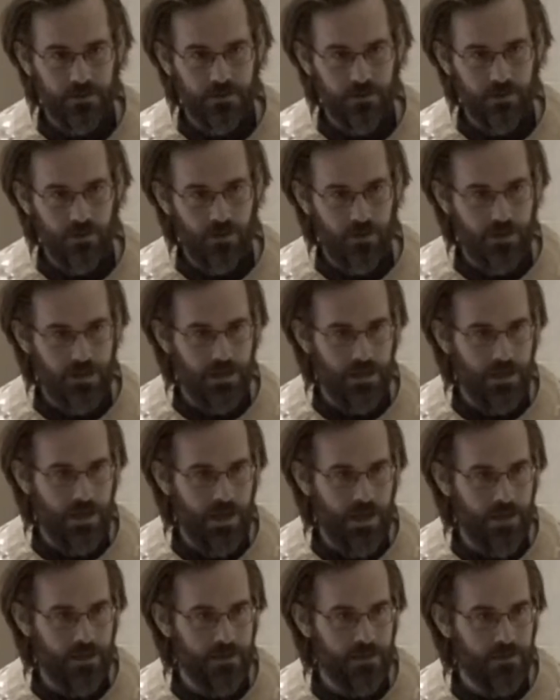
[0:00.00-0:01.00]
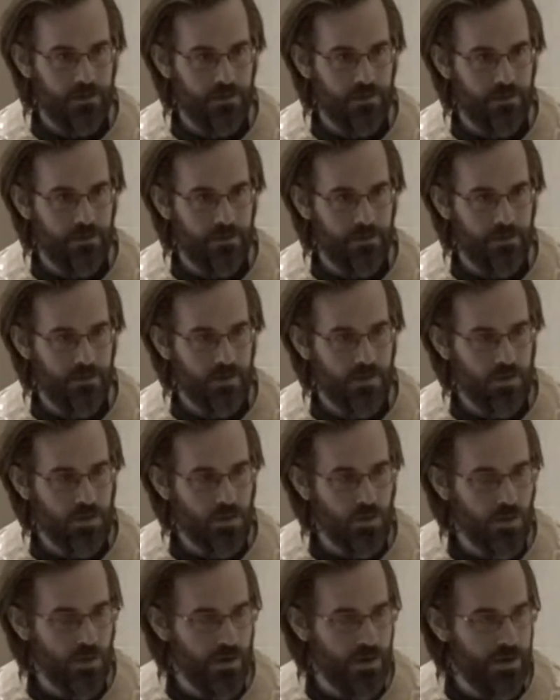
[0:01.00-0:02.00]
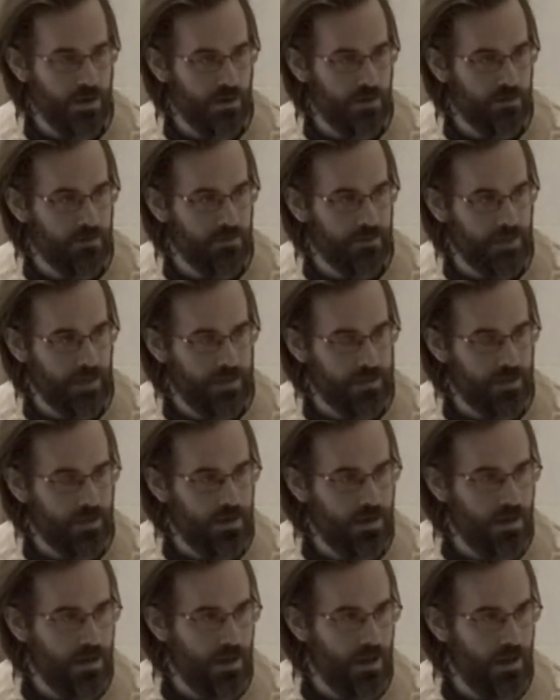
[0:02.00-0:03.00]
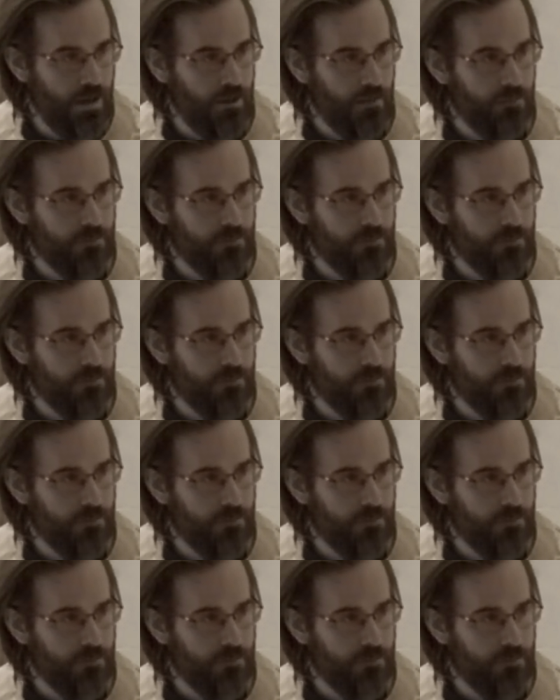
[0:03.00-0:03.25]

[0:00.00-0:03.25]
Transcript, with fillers: looking at the story of Natalia